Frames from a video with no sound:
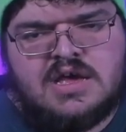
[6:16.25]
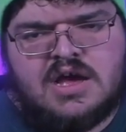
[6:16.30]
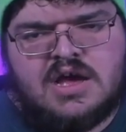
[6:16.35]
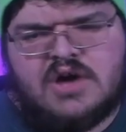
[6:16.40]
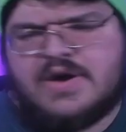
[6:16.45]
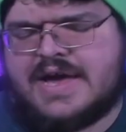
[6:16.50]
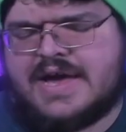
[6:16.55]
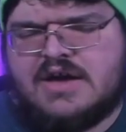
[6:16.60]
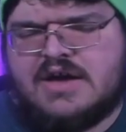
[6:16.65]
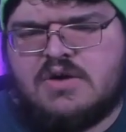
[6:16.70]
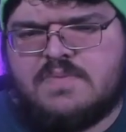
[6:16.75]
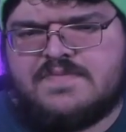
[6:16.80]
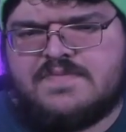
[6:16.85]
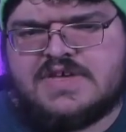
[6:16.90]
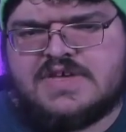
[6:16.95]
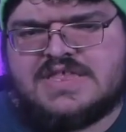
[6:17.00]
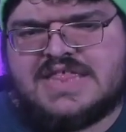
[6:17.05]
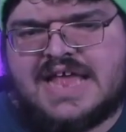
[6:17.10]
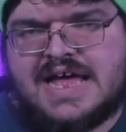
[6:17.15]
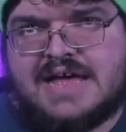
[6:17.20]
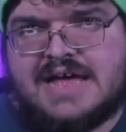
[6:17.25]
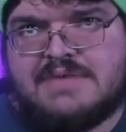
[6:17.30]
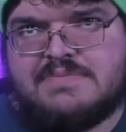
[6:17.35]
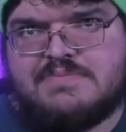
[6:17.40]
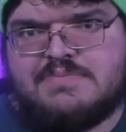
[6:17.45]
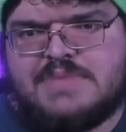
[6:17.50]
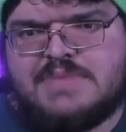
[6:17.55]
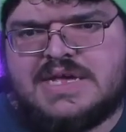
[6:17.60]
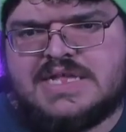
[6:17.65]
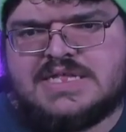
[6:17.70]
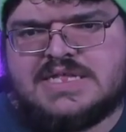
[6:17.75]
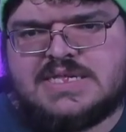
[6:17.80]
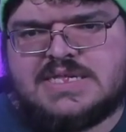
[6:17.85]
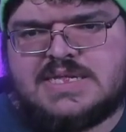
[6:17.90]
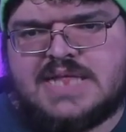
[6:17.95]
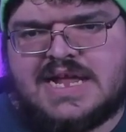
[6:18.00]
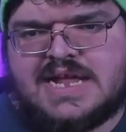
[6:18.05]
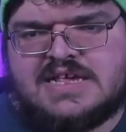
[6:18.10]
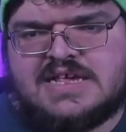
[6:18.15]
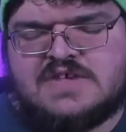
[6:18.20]
Okay, hopefully that means
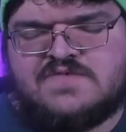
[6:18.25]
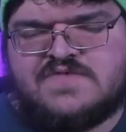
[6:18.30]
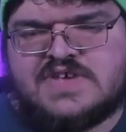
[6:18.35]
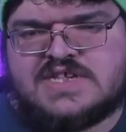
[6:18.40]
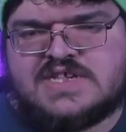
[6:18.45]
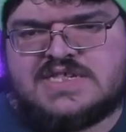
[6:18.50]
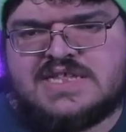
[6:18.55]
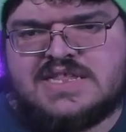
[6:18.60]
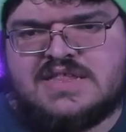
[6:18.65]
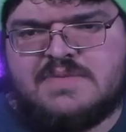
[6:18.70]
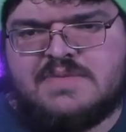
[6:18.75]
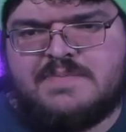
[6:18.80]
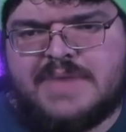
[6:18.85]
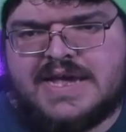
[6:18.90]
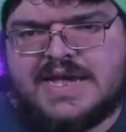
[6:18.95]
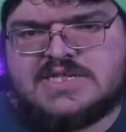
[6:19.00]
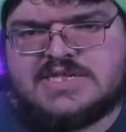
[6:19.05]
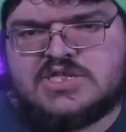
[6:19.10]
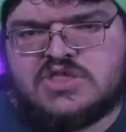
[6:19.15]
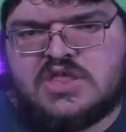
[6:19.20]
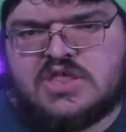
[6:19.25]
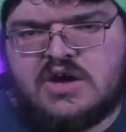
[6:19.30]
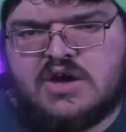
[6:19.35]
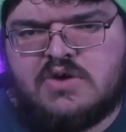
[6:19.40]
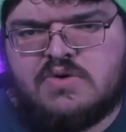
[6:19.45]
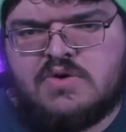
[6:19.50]
that he's fixed in the base though,